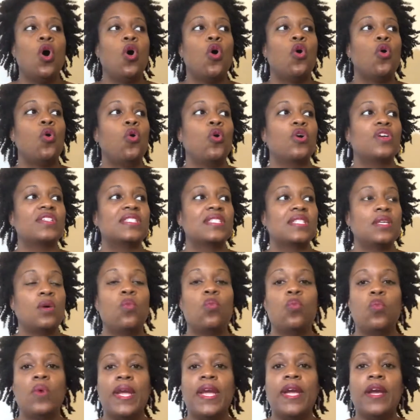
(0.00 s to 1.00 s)
or
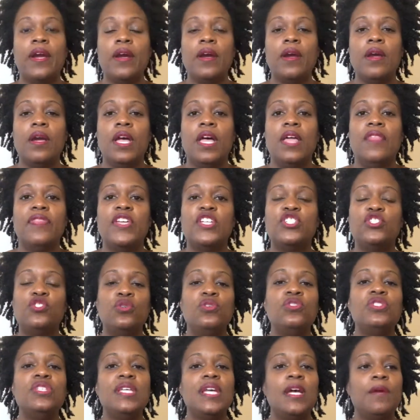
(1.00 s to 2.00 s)
somewhere, there's
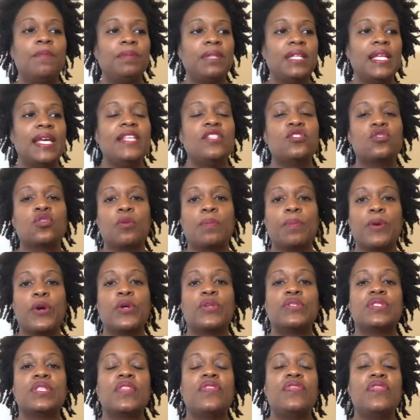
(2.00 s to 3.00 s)
usually a place or
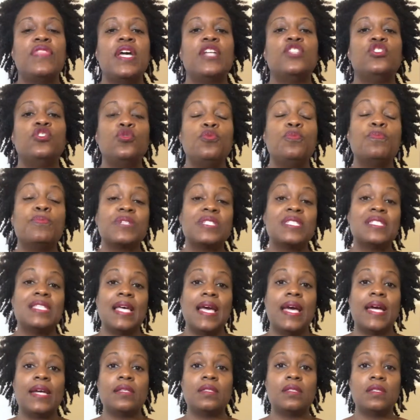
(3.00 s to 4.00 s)
person that you
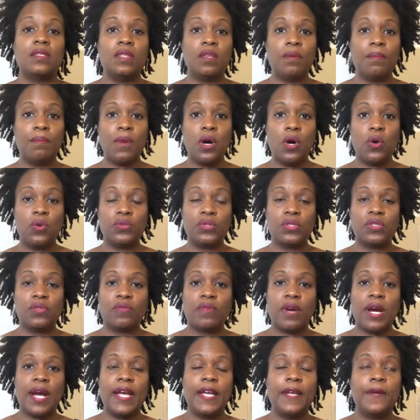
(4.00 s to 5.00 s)
protect the most,
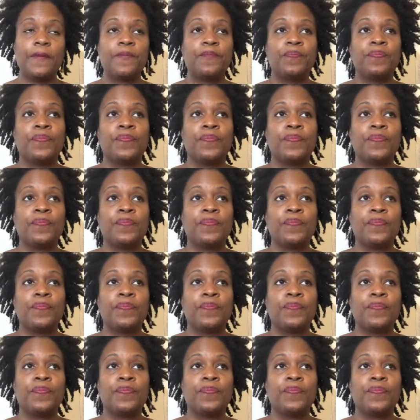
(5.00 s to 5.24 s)
right?